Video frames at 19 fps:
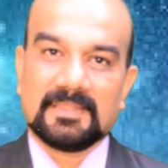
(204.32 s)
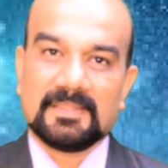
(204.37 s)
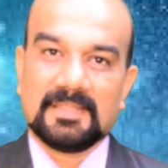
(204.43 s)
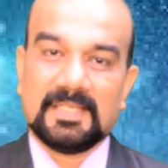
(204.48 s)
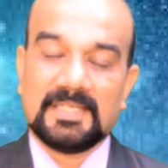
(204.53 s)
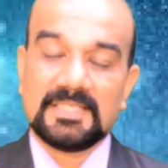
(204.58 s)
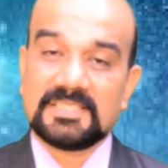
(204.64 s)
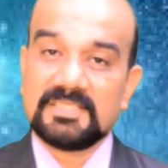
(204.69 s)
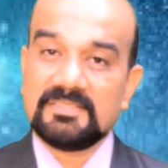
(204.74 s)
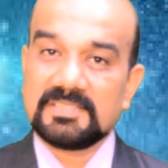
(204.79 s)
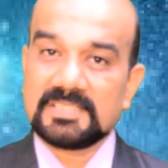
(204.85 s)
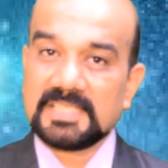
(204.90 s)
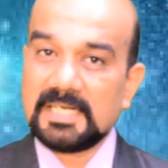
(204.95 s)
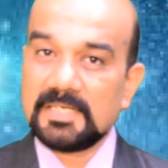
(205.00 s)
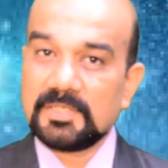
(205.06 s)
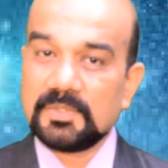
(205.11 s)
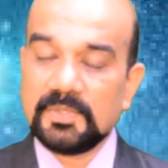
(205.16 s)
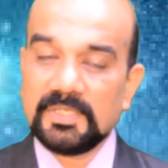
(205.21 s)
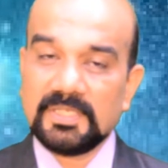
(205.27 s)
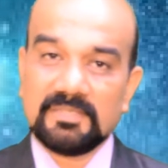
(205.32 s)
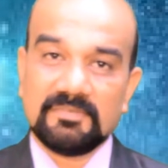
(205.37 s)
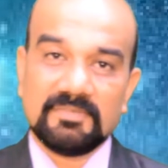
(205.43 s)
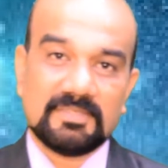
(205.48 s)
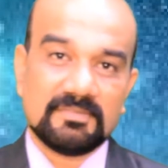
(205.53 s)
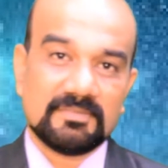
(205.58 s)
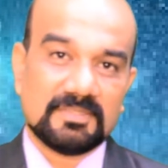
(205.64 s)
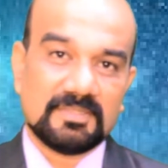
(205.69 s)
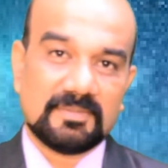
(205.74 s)
And she'll start doing
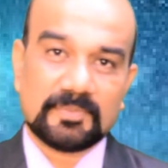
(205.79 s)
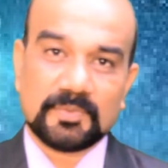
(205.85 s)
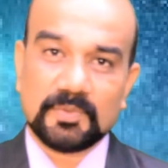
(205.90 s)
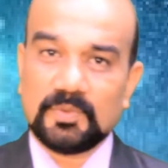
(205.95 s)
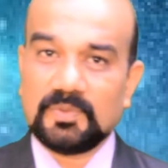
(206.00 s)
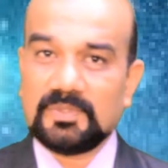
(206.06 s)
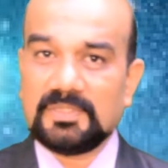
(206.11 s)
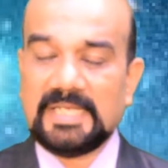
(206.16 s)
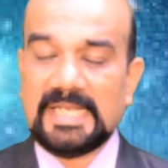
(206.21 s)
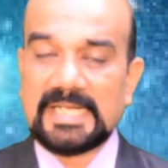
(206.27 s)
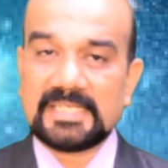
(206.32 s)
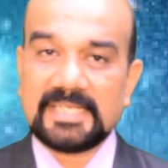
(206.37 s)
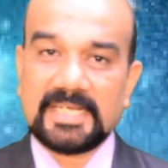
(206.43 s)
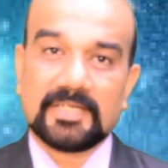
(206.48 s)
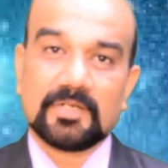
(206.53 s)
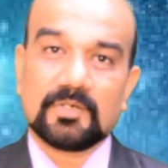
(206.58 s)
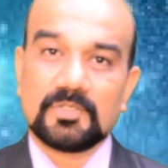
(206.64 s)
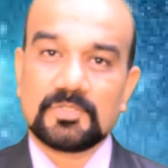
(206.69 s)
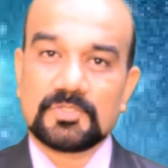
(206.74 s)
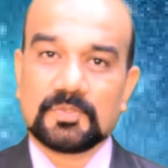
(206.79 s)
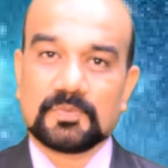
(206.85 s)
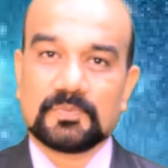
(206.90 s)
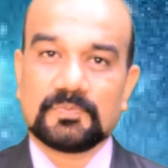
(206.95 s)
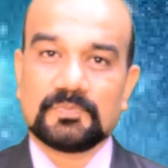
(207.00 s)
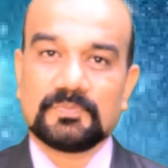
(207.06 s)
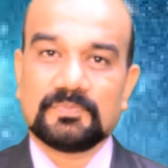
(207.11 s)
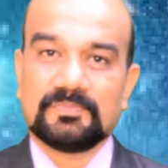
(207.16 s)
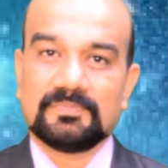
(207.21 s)
even up to late night also.
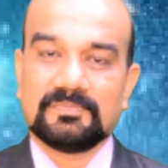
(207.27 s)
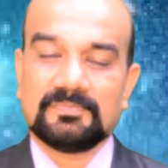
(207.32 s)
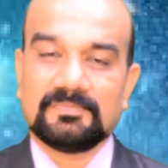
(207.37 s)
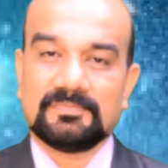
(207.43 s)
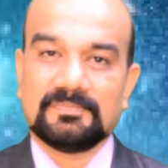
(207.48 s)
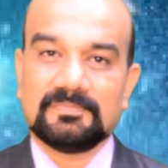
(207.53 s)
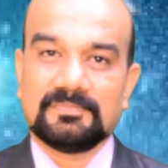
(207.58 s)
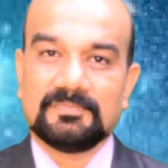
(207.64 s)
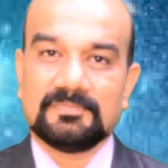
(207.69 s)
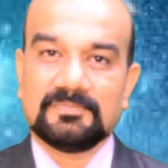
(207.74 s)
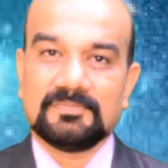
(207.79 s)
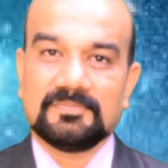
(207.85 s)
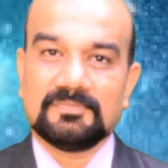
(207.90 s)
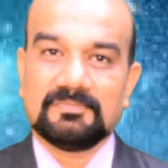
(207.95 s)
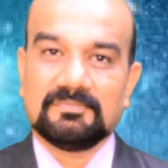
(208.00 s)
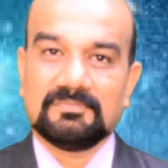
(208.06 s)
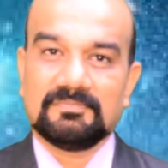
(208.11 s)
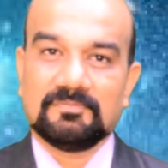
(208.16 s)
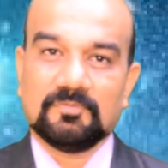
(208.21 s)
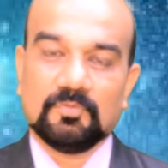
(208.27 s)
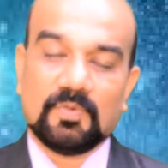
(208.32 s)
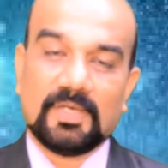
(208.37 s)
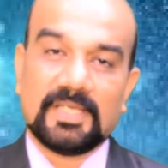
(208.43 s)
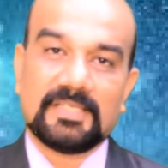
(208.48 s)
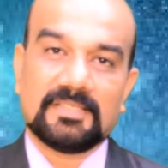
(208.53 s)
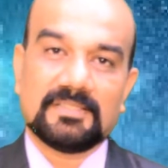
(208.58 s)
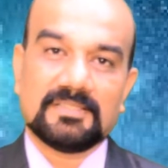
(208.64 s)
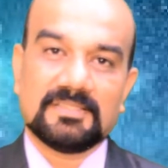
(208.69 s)

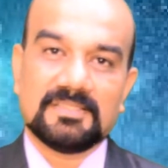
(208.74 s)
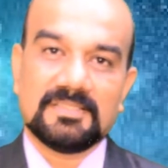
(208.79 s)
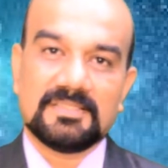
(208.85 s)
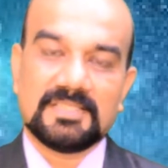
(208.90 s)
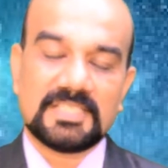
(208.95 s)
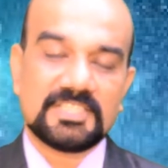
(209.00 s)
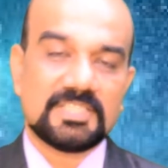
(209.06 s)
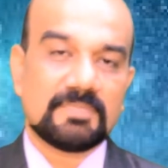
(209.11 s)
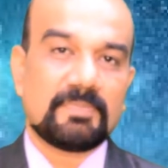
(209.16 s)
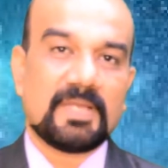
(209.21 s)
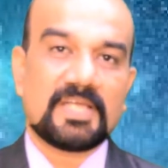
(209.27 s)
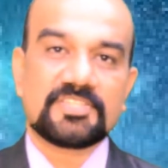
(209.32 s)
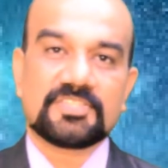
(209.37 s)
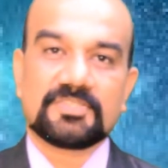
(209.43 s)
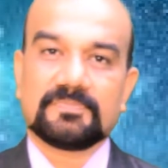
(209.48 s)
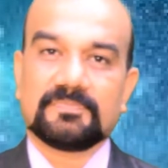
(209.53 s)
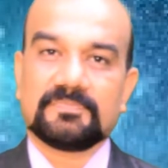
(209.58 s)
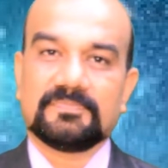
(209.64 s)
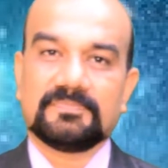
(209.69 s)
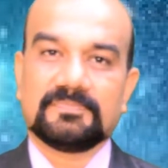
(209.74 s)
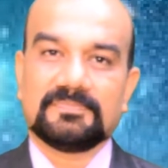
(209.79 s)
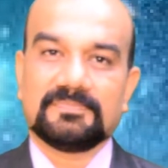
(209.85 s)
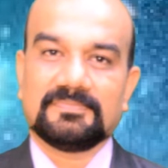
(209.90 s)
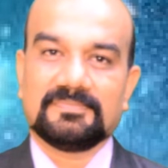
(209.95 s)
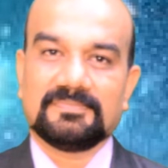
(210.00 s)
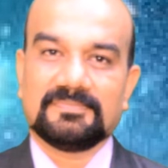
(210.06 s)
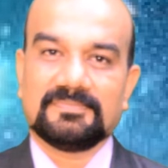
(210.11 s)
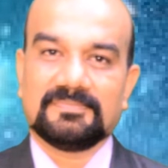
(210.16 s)
Why? That's a passion.
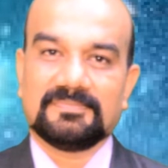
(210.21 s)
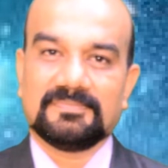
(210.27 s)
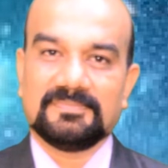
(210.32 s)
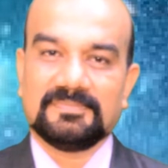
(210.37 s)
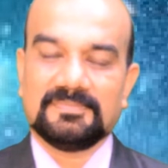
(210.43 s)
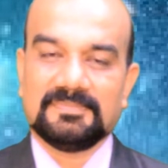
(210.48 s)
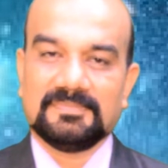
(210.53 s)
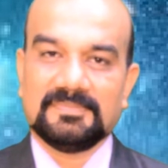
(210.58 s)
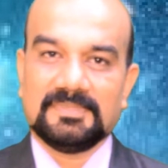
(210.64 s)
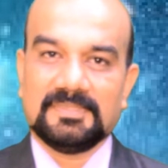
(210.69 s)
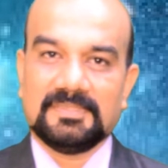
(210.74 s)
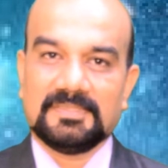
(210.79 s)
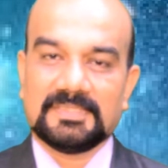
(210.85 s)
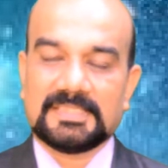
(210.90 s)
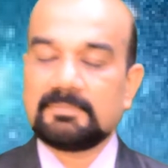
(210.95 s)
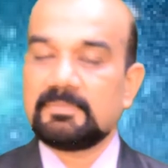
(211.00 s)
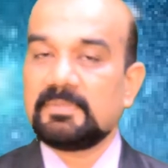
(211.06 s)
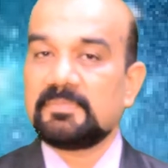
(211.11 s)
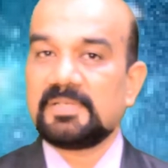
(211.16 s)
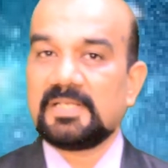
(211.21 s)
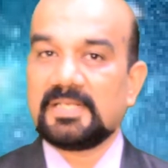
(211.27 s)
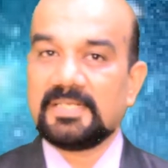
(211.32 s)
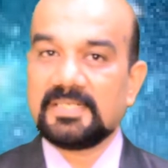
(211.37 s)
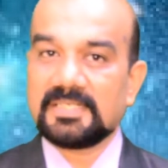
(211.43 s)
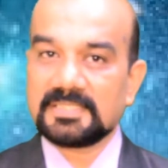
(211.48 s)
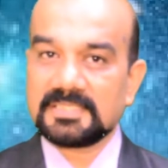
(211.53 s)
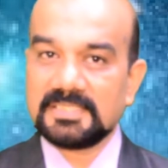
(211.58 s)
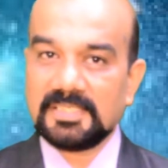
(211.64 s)
Some people are
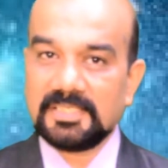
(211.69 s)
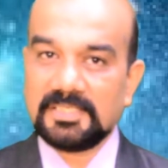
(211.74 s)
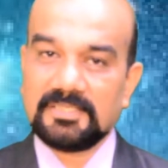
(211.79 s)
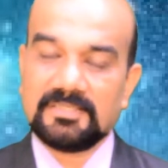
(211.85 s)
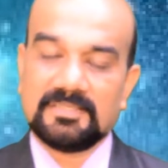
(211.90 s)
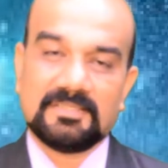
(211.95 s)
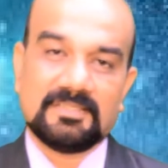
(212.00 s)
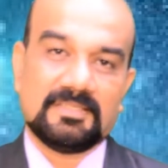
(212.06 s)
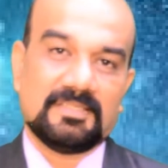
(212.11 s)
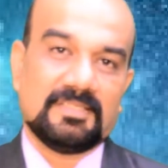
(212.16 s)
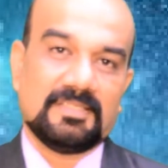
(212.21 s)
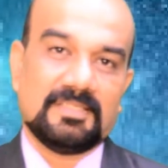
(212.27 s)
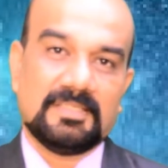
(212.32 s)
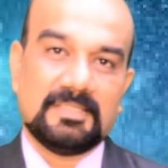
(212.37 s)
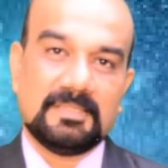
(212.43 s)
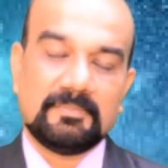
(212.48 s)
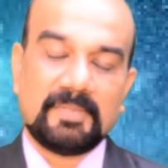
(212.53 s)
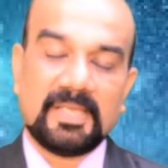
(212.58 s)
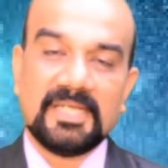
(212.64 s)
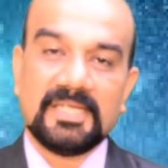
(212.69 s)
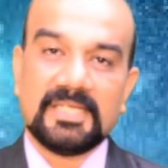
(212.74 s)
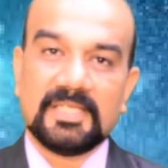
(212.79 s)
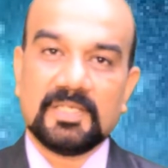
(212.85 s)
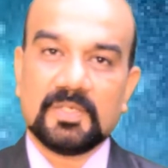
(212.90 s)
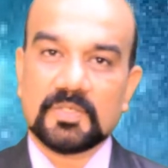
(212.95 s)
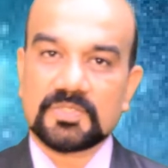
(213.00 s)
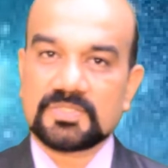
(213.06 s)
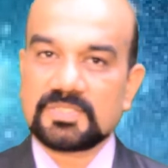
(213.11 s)
interested in
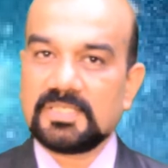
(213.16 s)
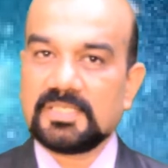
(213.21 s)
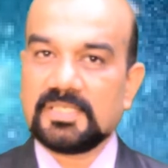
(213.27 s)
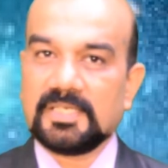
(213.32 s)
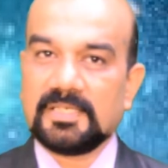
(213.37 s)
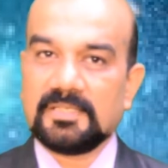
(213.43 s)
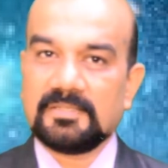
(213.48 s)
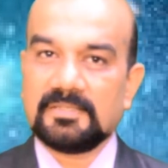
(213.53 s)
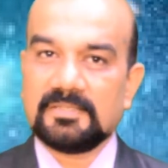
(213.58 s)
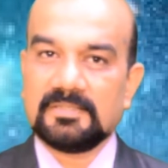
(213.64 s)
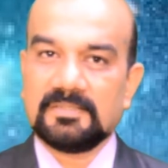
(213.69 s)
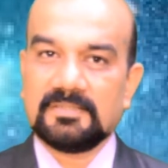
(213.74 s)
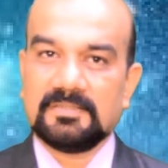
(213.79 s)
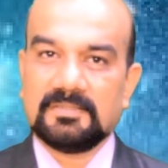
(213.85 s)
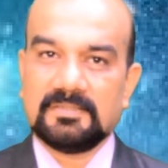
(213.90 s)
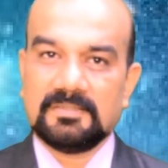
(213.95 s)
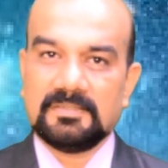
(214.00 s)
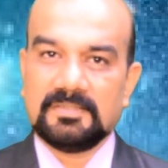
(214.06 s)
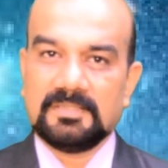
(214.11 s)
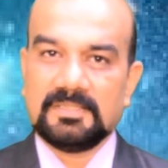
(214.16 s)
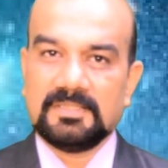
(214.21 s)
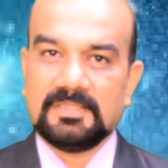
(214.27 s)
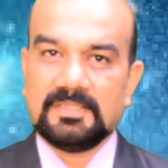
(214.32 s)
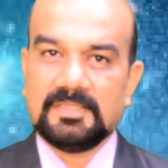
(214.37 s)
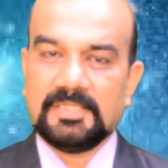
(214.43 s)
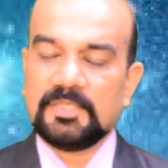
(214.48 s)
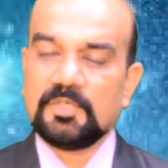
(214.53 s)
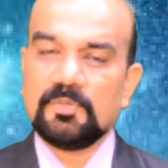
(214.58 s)
painting or singing.
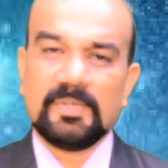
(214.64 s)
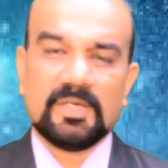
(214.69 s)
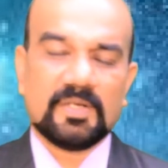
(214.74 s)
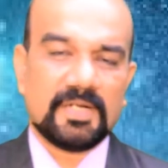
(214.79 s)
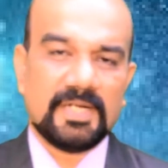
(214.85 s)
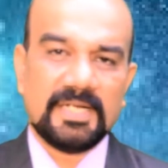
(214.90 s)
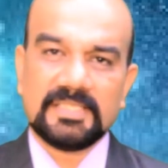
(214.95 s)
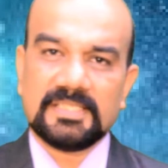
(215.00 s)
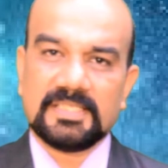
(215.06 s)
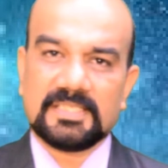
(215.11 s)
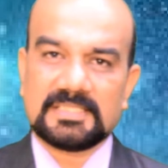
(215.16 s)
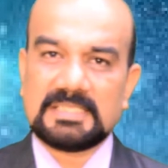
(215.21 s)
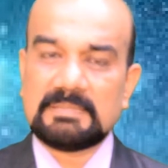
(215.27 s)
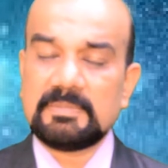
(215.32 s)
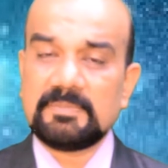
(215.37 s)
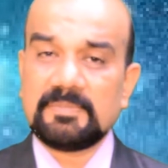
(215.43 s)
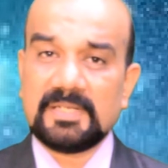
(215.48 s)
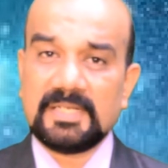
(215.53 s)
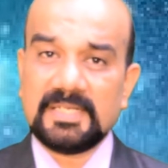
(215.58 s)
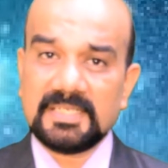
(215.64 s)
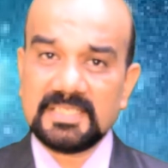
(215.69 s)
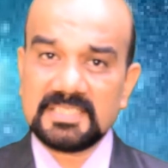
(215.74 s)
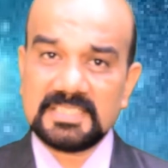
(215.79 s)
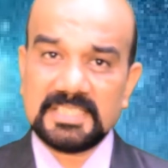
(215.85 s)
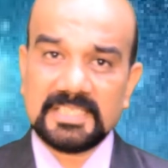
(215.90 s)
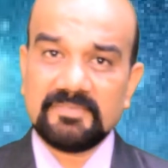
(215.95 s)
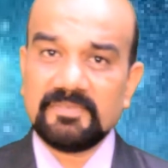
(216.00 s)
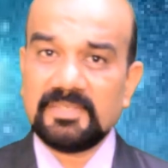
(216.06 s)
It could be or anything. Some people are
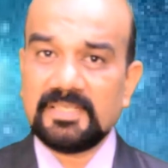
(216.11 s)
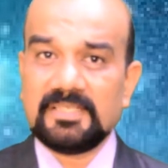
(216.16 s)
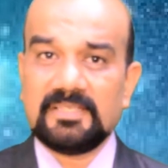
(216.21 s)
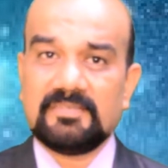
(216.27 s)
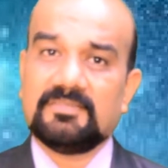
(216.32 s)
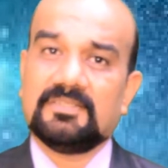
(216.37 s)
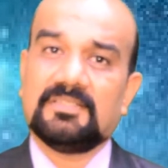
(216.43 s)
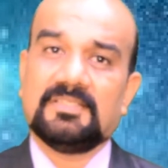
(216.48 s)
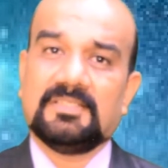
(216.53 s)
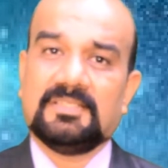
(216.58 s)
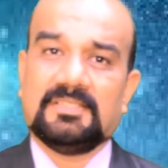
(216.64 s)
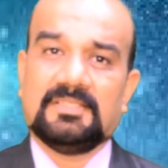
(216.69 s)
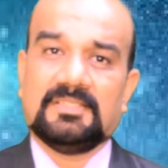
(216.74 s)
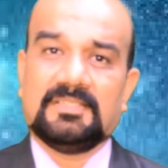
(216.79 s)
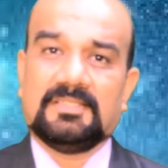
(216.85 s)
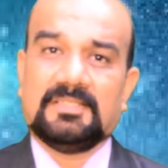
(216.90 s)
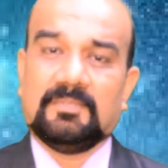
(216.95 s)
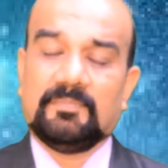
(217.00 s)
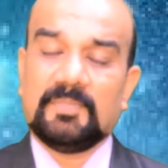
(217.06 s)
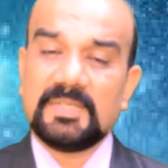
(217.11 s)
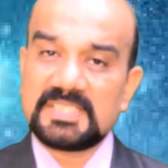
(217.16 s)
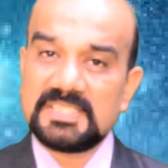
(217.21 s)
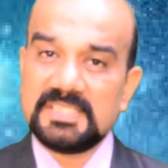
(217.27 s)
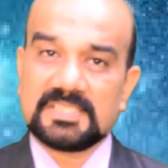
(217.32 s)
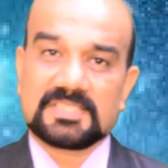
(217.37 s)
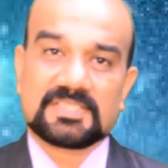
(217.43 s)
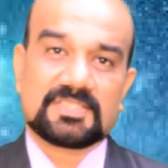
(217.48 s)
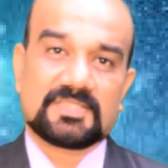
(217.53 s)
interested even in
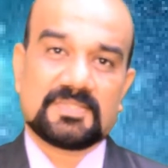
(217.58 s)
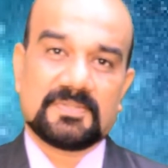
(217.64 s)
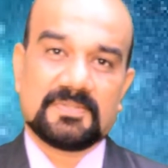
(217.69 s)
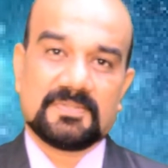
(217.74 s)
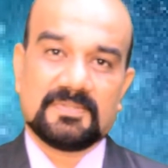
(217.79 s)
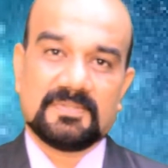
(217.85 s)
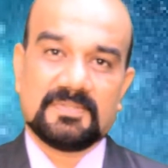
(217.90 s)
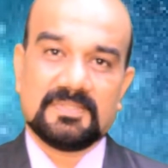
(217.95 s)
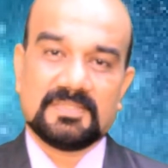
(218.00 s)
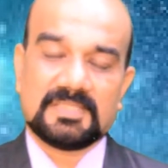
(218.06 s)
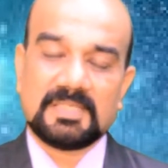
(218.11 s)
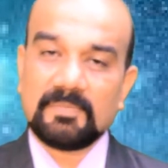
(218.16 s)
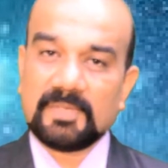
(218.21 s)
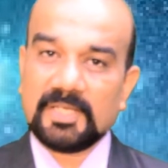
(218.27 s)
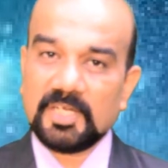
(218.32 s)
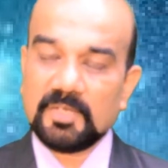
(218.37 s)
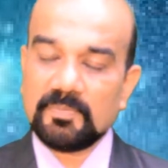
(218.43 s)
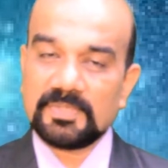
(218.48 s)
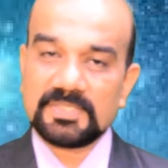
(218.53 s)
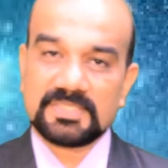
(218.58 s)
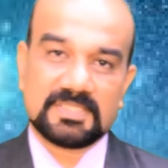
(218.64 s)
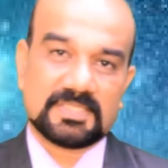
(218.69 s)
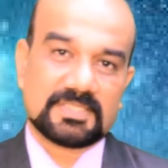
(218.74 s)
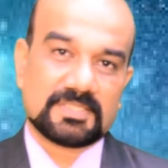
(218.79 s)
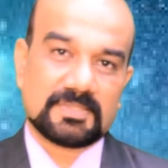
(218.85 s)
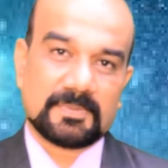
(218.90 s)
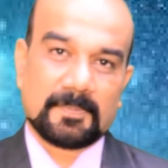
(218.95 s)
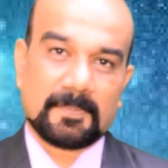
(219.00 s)
business, some kind of
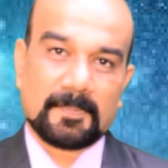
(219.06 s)
business.